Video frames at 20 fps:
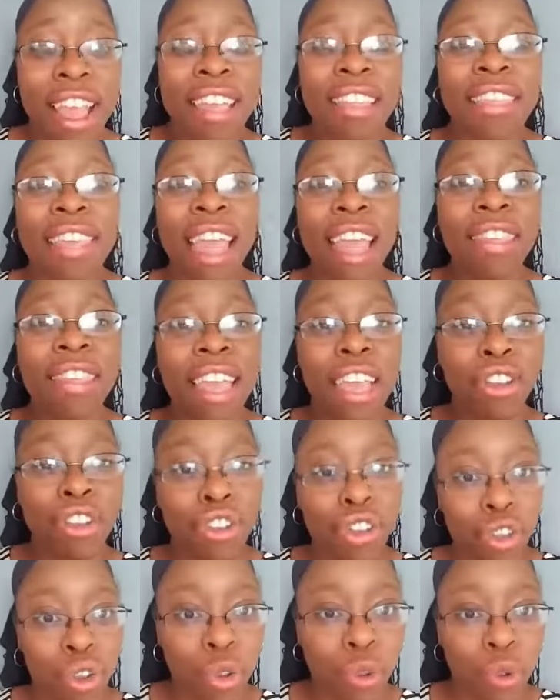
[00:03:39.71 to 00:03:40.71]
that they
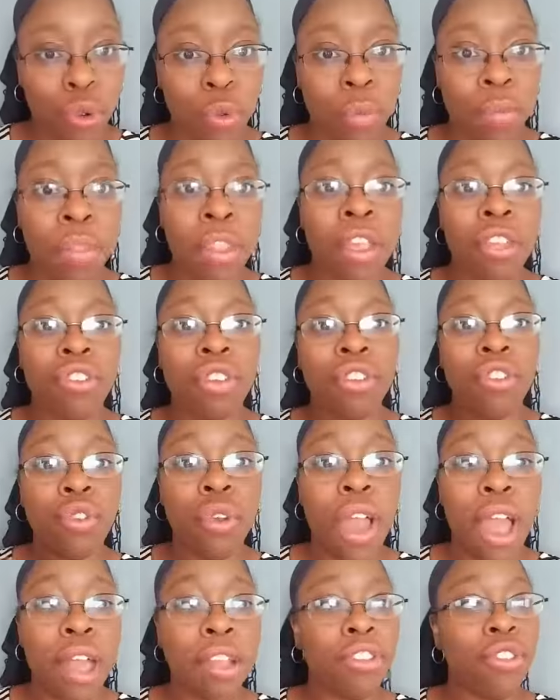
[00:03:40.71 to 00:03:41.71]
do to
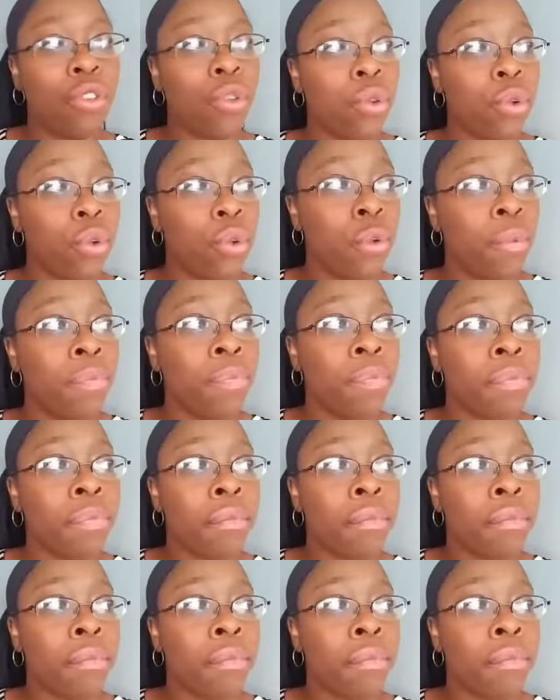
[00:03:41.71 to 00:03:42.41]
try to